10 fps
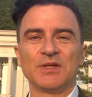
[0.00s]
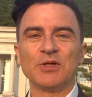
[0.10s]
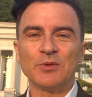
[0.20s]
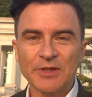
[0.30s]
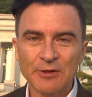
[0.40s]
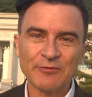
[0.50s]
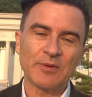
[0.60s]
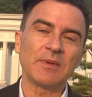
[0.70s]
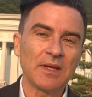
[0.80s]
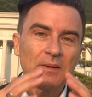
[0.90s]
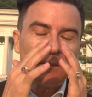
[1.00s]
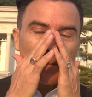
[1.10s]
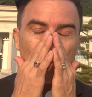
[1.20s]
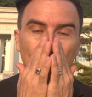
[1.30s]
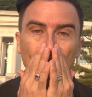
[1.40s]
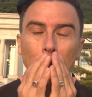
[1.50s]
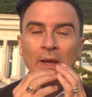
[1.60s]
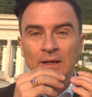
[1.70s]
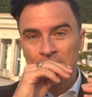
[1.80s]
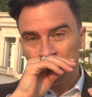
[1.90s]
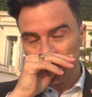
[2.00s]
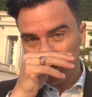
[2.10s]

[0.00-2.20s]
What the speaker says: You will hear from him, and he will